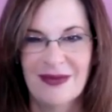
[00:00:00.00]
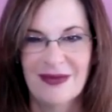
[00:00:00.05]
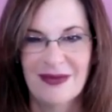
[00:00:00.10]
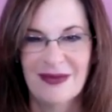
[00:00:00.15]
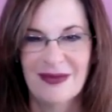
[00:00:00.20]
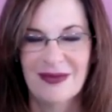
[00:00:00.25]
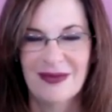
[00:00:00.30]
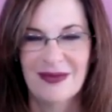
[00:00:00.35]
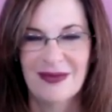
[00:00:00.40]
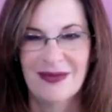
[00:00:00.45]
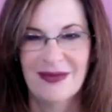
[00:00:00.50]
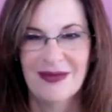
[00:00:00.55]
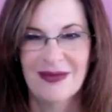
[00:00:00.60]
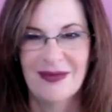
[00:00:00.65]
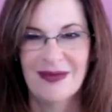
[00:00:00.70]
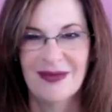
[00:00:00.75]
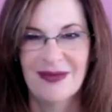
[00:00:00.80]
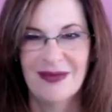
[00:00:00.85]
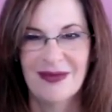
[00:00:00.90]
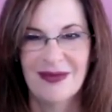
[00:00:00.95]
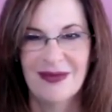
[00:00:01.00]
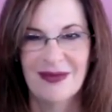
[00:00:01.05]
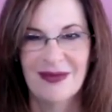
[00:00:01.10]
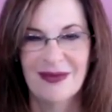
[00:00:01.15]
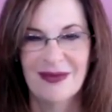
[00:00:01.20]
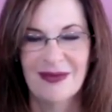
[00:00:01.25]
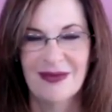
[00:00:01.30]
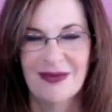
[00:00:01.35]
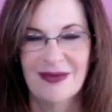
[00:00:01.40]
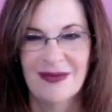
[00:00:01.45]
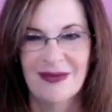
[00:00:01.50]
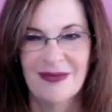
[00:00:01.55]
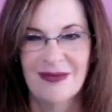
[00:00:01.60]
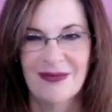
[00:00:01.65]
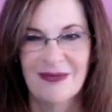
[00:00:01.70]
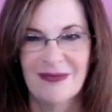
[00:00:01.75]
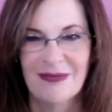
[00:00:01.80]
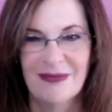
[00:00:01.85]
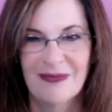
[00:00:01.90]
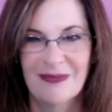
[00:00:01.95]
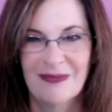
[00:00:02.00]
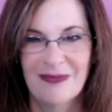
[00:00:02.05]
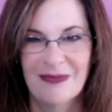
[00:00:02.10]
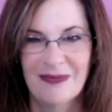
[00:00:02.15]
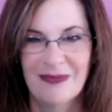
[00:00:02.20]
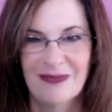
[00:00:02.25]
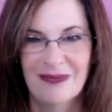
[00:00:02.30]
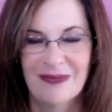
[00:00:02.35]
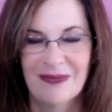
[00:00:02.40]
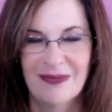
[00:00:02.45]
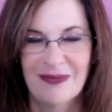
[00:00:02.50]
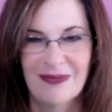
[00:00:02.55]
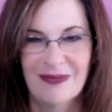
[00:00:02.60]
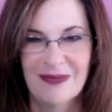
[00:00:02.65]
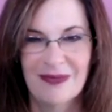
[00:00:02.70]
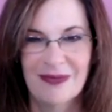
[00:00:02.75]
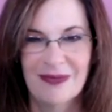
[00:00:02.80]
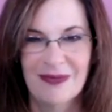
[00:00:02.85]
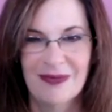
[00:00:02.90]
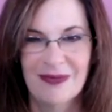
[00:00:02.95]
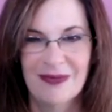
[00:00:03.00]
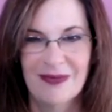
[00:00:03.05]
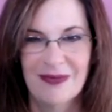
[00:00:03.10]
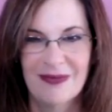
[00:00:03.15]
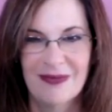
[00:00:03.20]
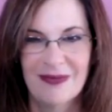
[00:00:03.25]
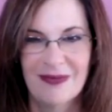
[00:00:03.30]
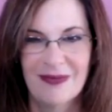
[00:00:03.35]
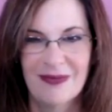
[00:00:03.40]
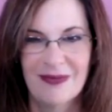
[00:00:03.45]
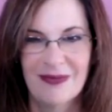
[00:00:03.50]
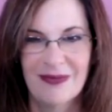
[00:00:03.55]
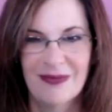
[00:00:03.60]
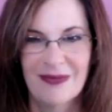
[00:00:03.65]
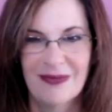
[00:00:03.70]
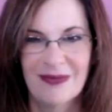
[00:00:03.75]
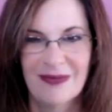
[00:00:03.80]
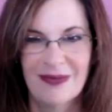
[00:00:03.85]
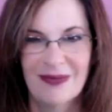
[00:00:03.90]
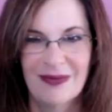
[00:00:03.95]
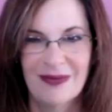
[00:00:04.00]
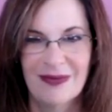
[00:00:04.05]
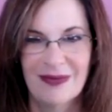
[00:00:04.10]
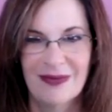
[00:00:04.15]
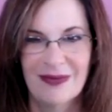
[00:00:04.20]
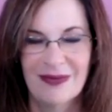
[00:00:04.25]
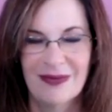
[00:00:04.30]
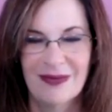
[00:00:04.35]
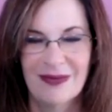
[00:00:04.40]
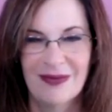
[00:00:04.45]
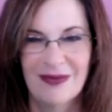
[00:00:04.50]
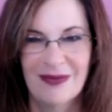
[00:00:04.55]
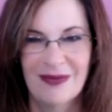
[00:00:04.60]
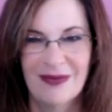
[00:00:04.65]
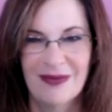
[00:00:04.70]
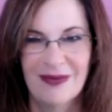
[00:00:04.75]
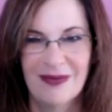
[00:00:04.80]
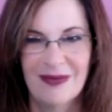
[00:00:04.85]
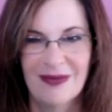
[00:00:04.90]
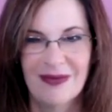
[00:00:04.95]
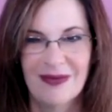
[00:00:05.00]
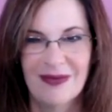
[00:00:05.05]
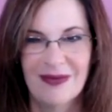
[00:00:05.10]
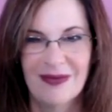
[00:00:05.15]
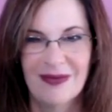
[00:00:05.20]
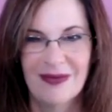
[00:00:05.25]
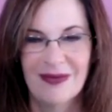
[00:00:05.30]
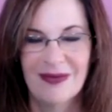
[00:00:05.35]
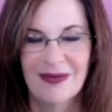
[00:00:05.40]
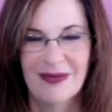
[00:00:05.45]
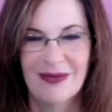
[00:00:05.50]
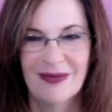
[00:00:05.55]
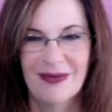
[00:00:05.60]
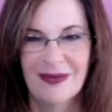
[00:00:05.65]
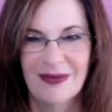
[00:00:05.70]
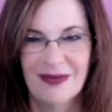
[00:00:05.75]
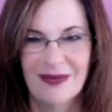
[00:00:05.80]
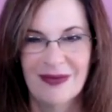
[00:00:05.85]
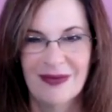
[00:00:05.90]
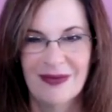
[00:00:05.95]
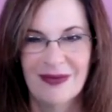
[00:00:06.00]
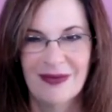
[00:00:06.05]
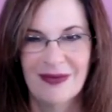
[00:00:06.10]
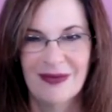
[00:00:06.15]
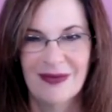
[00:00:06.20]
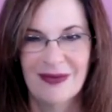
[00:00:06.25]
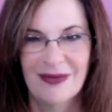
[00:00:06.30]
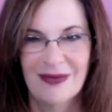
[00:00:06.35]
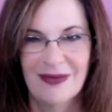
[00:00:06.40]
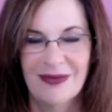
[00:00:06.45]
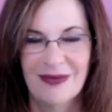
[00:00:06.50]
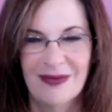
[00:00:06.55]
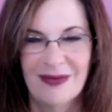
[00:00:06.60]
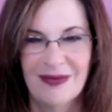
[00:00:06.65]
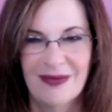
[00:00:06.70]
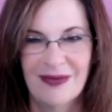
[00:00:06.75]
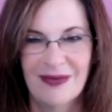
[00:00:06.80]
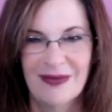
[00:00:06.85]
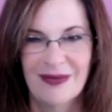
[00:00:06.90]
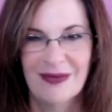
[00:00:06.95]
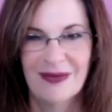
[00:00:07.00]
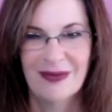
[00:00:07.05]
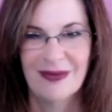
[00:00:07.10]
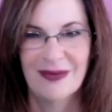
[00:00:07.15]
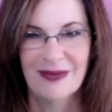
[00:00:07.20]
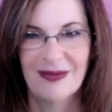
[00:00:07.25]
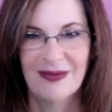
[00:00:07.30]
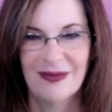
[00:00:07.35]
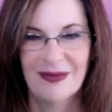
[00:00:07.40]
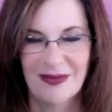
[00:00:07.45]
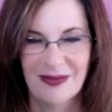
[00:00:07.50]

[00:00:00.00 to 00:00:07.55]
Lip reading: (not speaking)